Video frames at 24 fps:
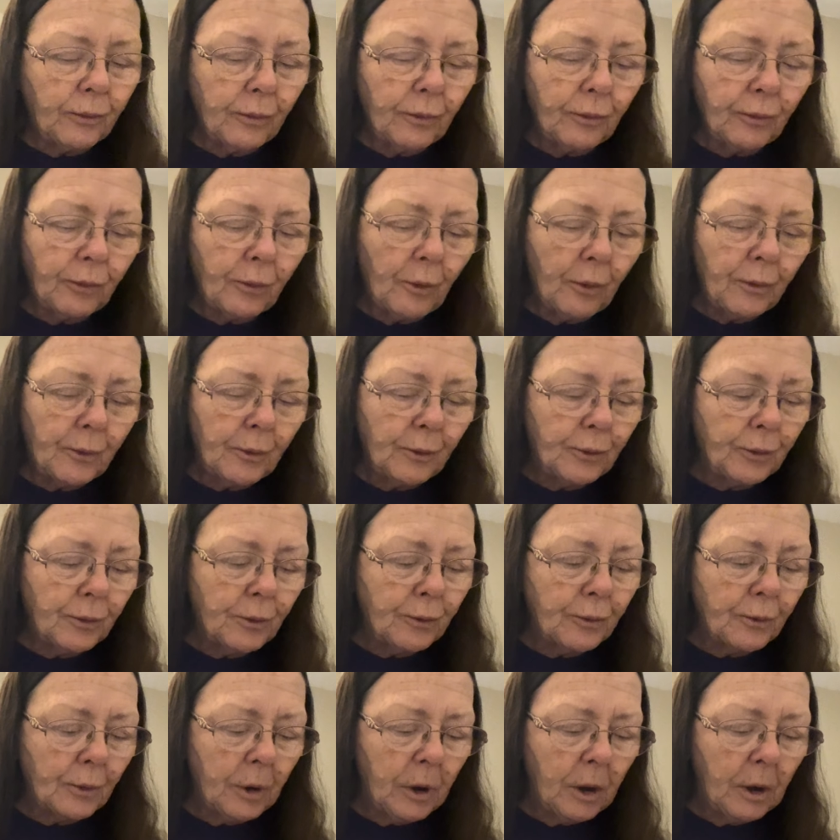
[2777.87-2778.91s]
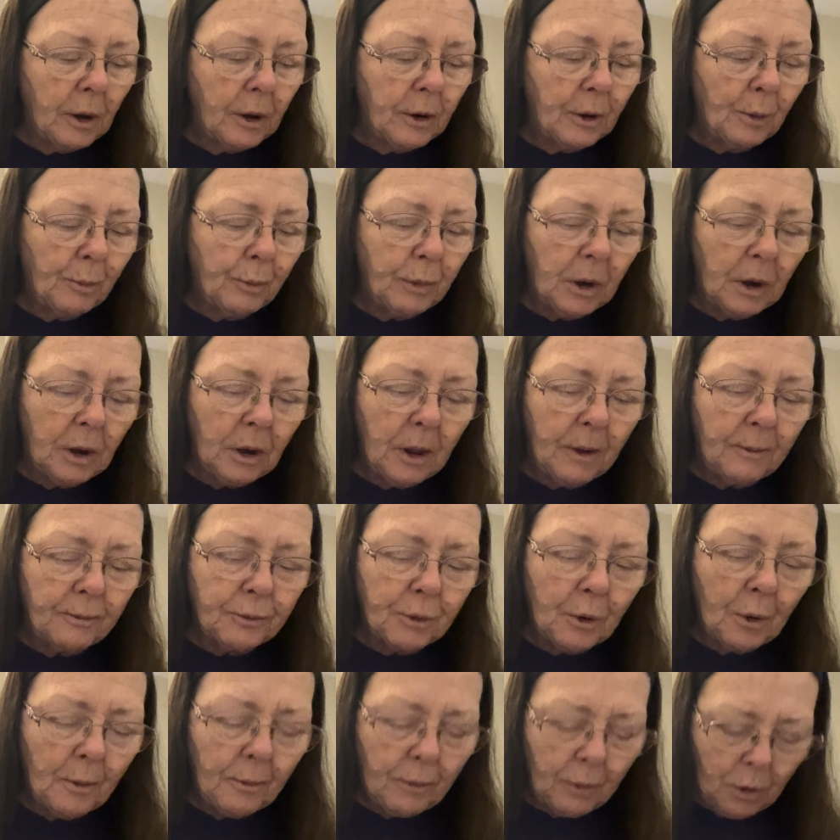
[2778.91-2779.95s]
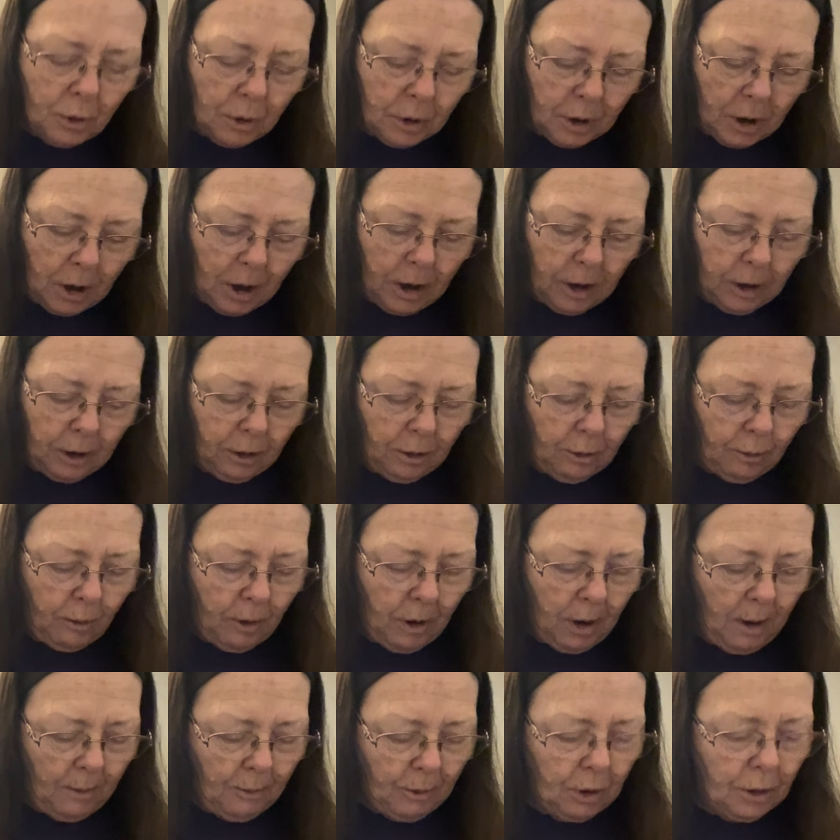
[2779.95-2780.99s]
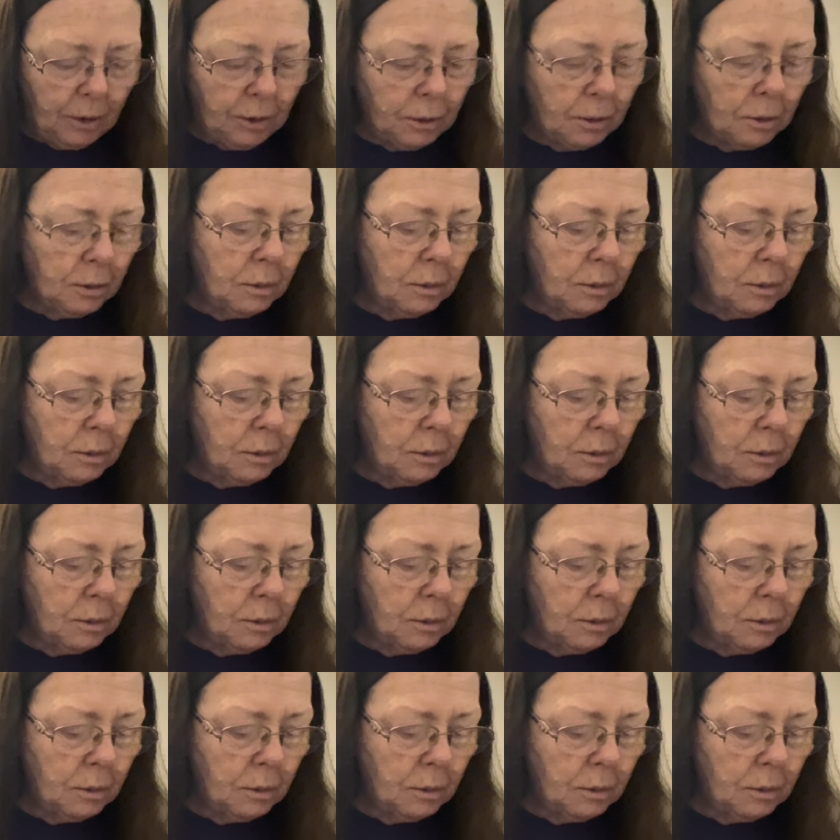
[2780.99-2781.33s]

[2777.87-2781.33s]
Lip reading: and so there's usually a little bit left over, and I grab it.